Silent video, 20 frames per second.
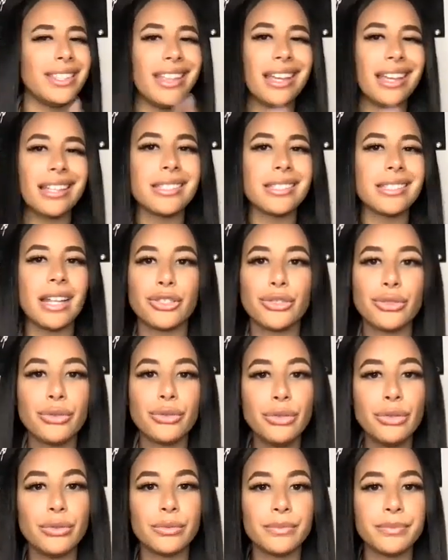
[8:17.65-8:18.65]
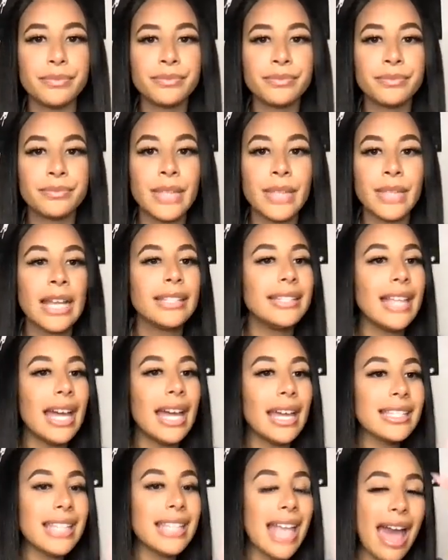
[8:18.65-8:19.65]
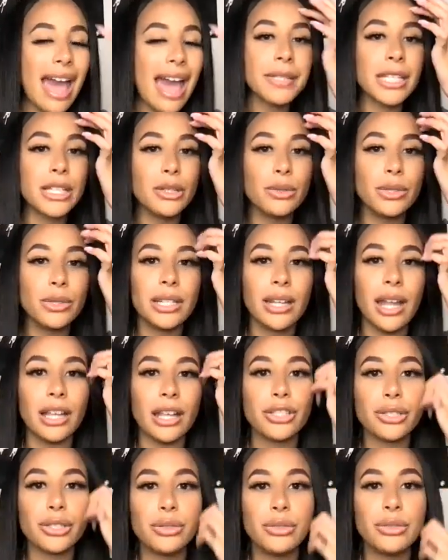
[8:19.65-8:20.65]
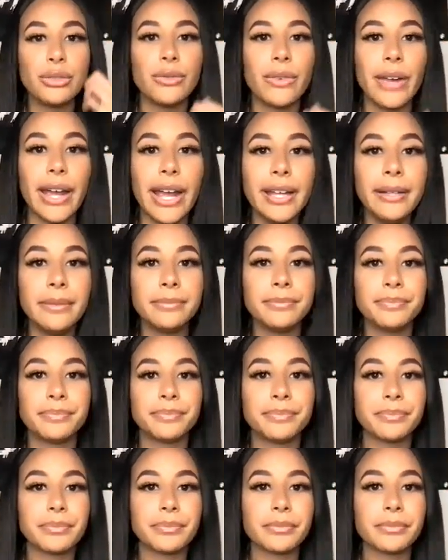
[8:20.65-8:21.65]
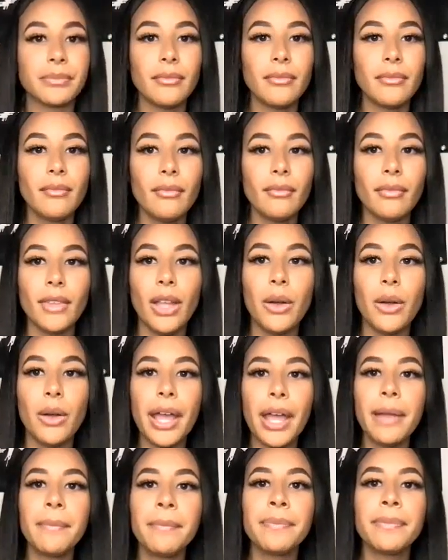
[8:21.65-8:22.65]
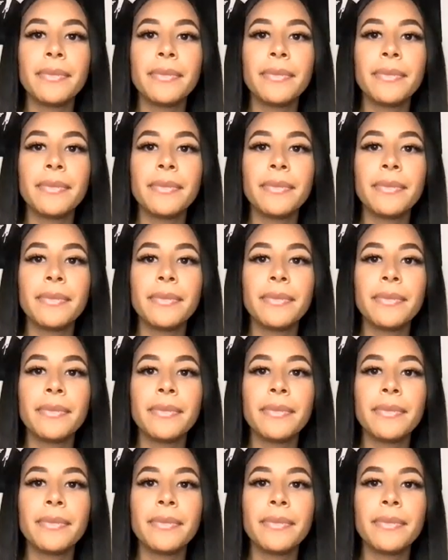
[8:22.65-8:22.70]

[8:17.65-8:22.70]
That's not true. That is absolutely not true, right? Okay.